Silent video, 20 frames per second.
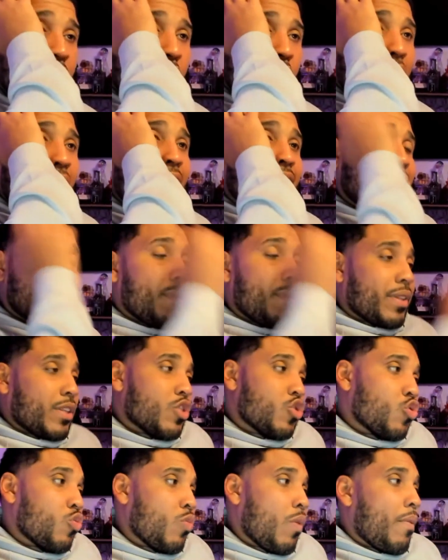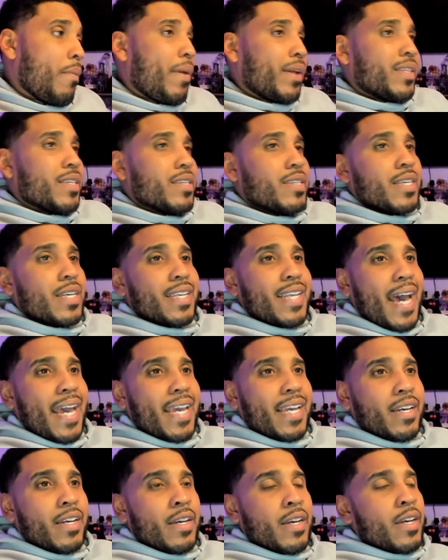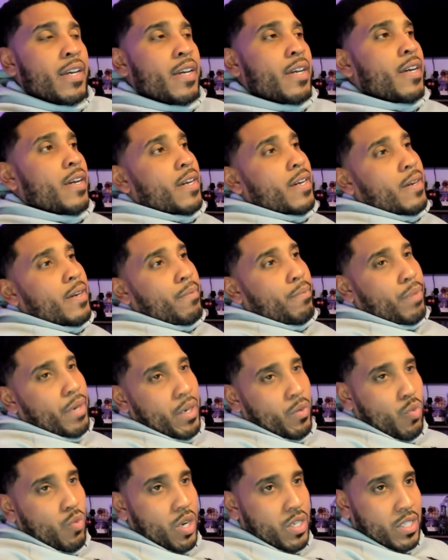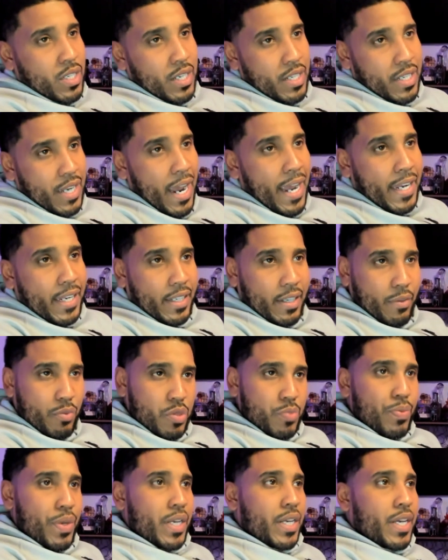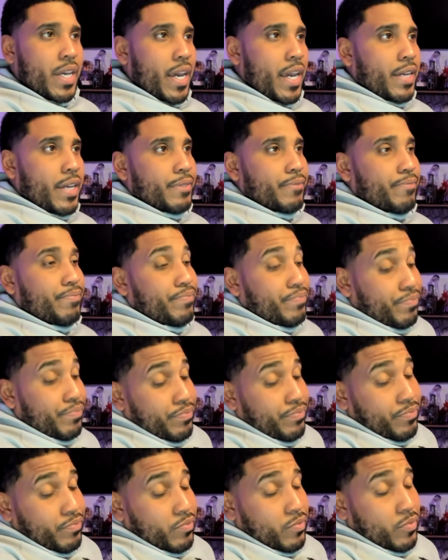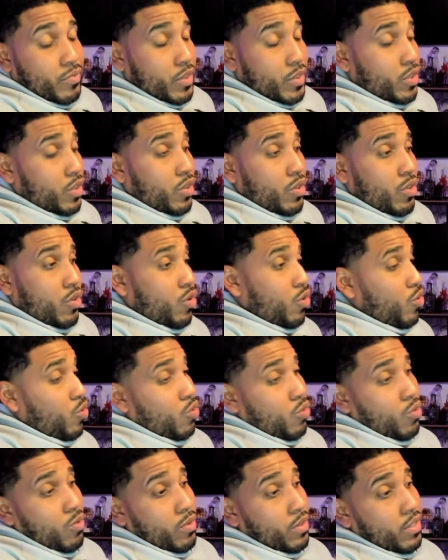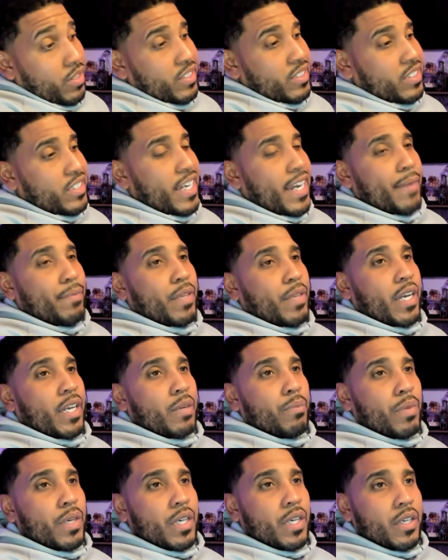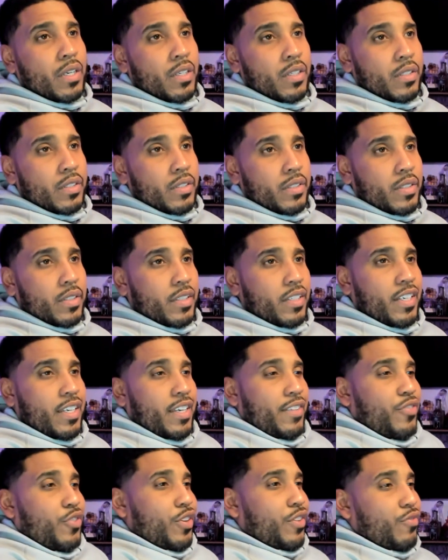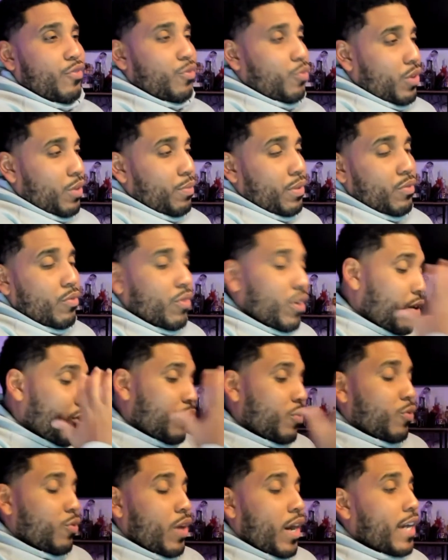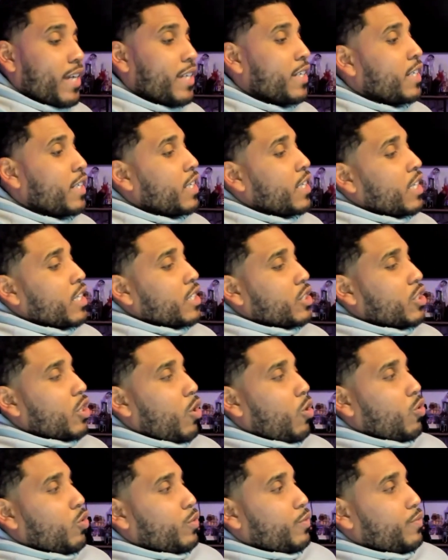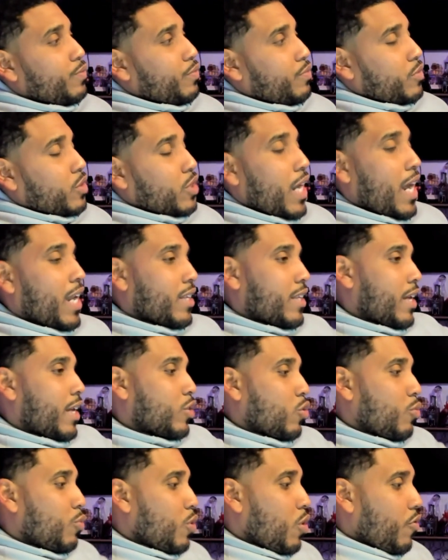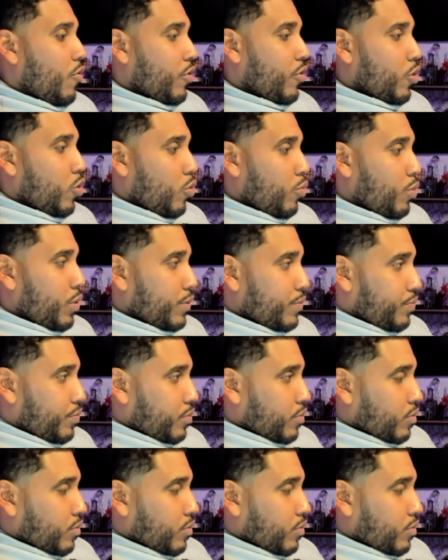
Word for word: oh, all right, they're about to zoom up, I'm about to see a dyke. But it wasn't a dyke, it was Big K. Cool. Same thing to me. If you want to be real cool. Right. So that threw me off a little bit.